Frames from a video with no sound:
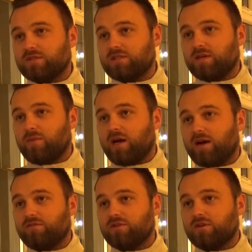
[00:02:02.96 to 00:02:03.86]
as a team, we
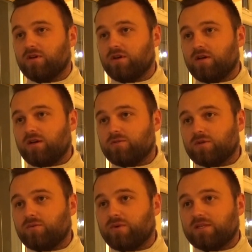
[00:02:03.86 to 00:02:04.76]
have to,
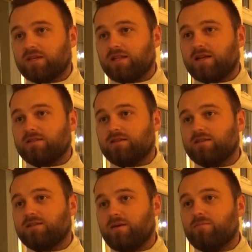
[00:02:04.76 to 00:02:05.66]
especially when we get to that latter
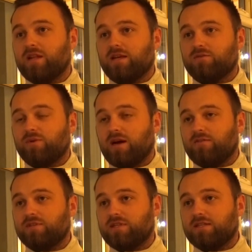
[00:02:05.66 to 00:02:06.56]
10 minutes, we
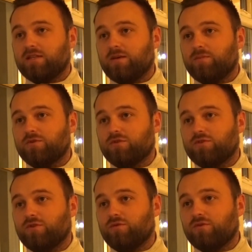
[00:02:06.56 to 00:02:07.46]
have to dig deep and
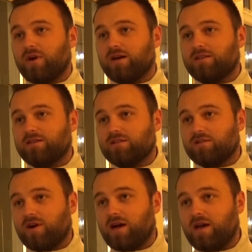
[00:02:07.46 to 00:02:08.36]
just do the right things in
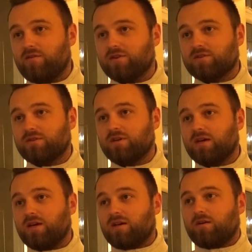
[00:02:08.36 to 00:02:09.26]
the right areas, and
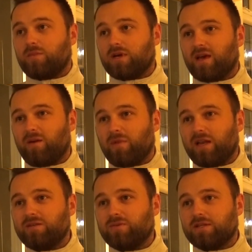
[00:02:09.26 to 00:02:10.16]
you know, a bit of game
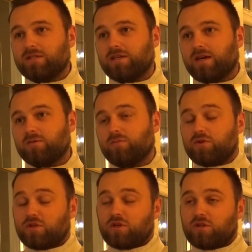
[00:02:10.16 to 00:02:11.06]
management at times,
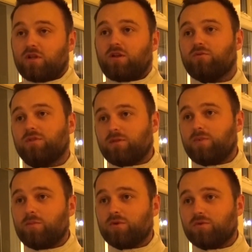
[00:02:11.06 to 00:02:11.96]
but the, you know,
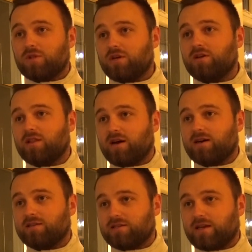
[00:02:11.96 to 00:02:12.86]
people will learn that
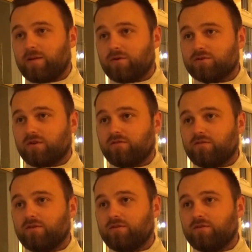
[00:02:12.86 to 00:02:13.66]
as the game goes off.